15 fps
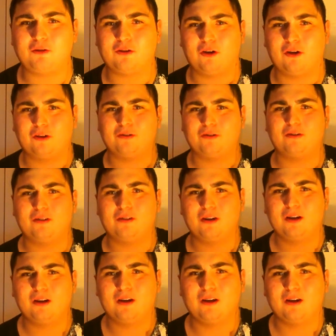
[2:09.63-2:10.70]
can't
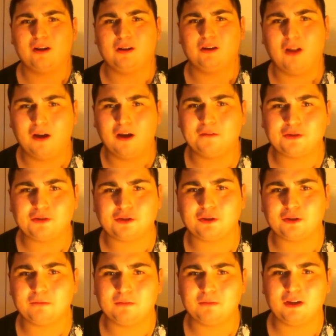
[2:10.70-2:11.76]
live
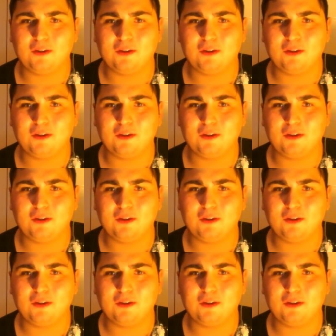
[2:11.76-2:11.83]
stream it?